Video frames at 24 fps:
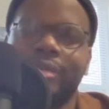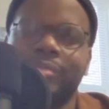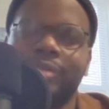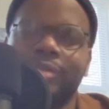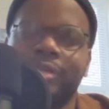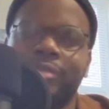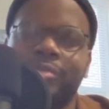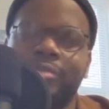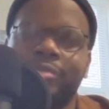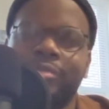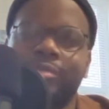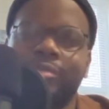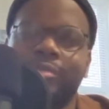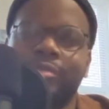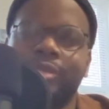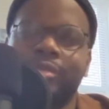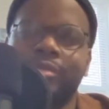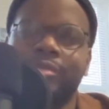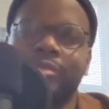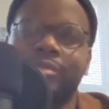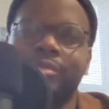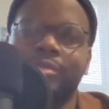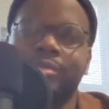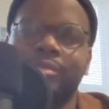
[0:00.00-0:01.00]
when
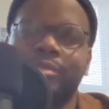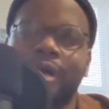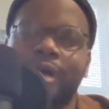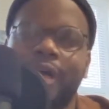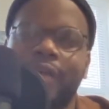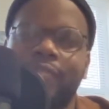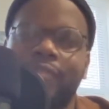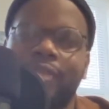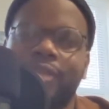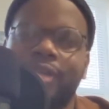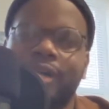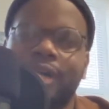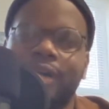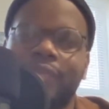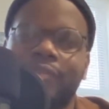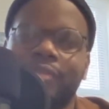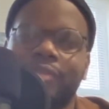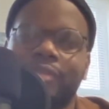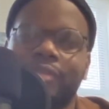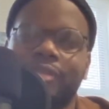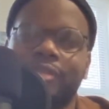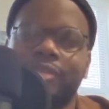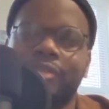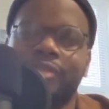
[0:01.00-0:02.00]
you having the
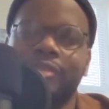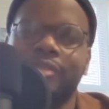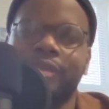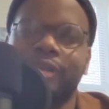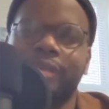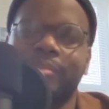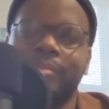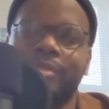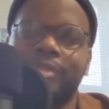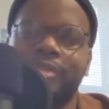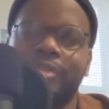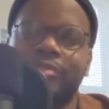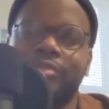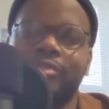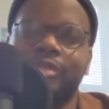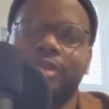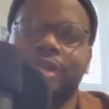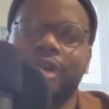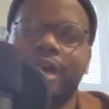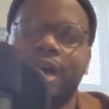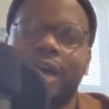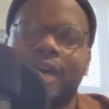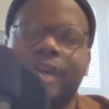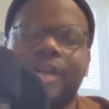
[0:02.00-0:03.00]
conversation in your head, but
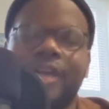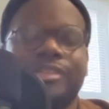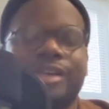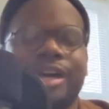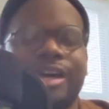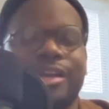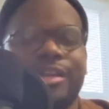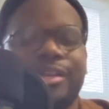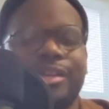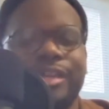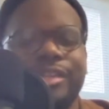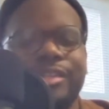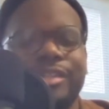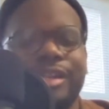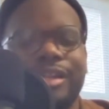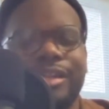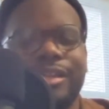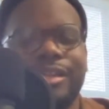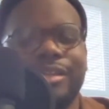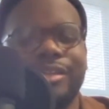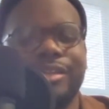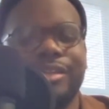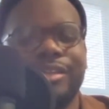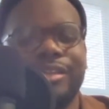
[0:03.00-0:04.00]
I guess it's kind of like
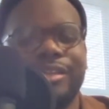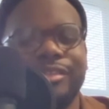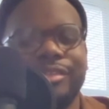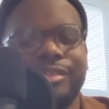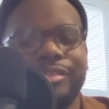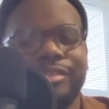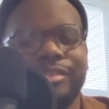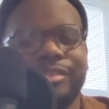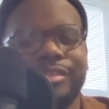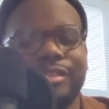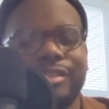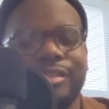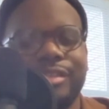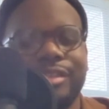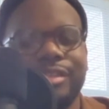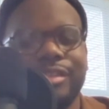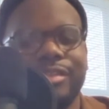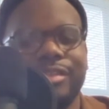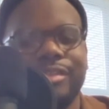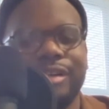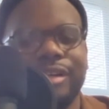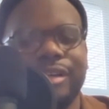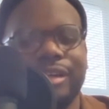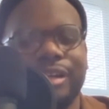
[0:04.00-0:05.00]
telekinesis.
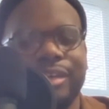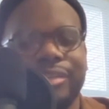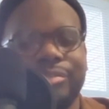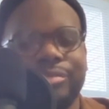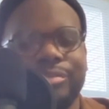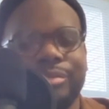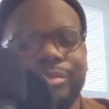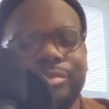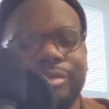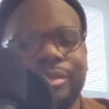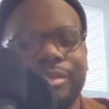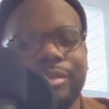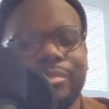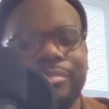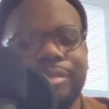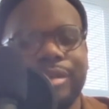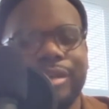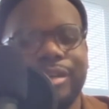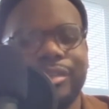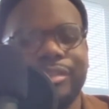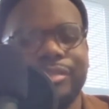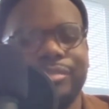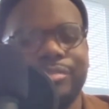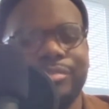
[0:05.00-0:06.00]
I guess would be the
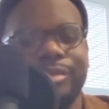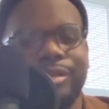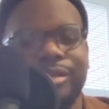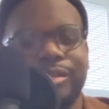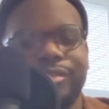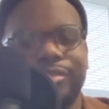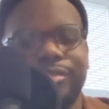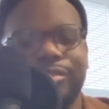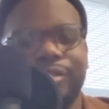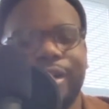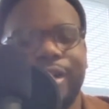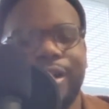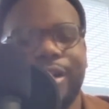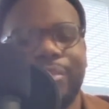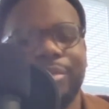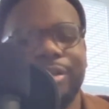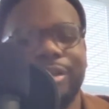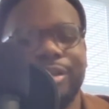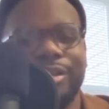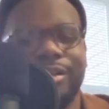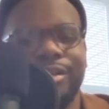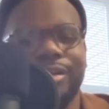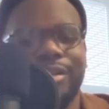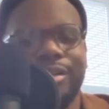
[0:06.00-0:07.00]
best way to describe
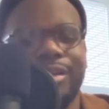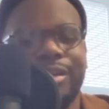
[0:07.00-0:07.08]
it.